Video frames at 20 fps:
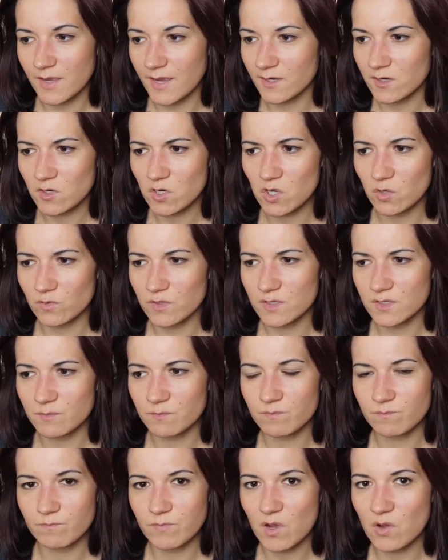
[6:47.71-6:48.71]
I don't know this
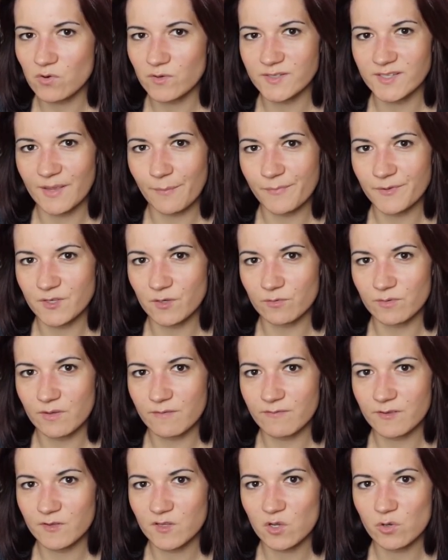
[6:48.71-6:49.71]
bonus episode
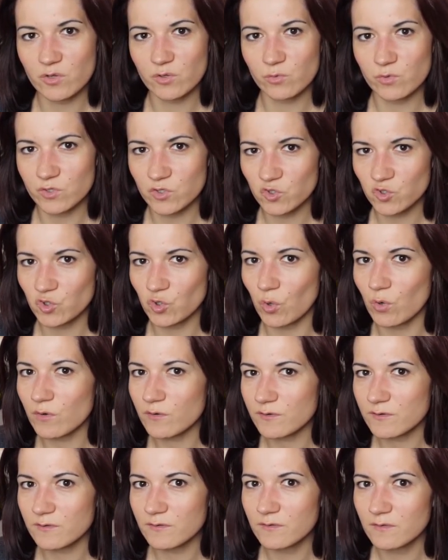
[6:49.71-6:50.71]
even though it was
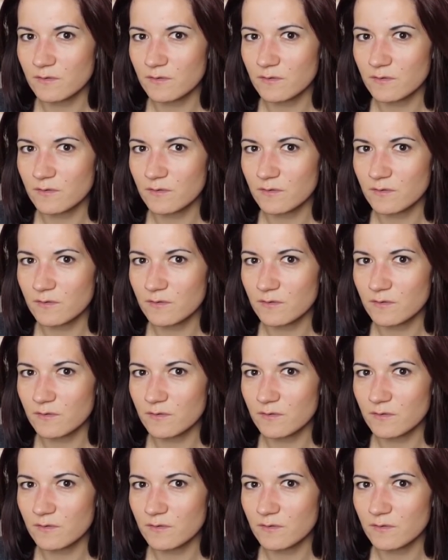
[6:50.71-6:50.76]
short